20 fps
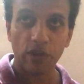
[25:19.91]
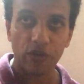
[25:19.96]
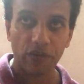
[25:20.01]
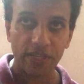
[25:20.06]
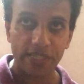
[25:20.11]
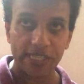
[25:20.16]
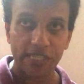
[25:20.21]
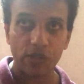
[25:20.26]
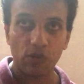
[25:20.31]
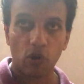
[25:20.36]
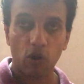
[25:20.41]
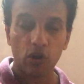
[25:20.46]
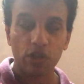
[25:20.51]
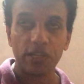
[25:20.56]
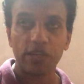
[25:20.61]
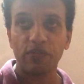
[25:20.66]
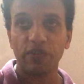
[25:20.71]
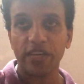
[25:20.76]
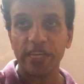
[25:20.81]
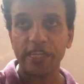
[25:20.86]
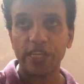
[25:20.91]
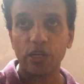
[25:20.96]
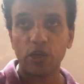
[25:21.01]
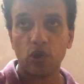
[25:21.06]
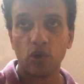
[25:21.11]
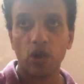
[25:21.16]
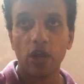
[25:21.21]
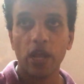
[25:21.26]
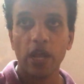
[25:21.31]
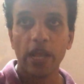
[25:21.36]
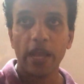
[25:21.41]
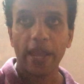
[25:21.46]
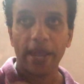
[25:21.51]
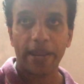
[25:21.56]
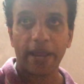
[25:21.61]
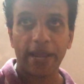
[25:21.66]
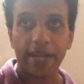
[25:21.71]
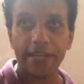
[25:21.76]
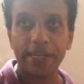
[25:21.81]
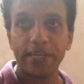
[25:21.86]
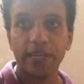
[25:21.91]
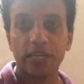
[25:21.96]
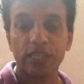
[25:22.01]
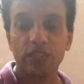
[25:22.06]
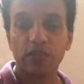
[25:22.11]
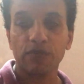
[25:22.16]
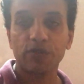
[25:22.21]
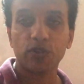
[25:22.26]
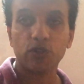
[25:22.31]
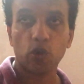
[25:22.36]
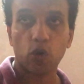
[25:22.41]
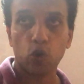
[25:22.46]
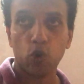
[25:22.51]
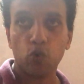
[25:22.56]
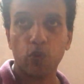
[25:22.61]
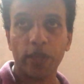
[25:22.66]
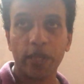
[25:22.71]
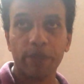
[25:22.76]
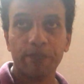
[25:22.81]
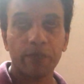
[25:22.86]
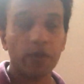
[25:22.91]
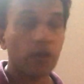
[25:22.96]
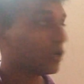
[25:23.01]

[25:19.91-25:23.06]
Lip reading: will receive all the video and ideas of solving.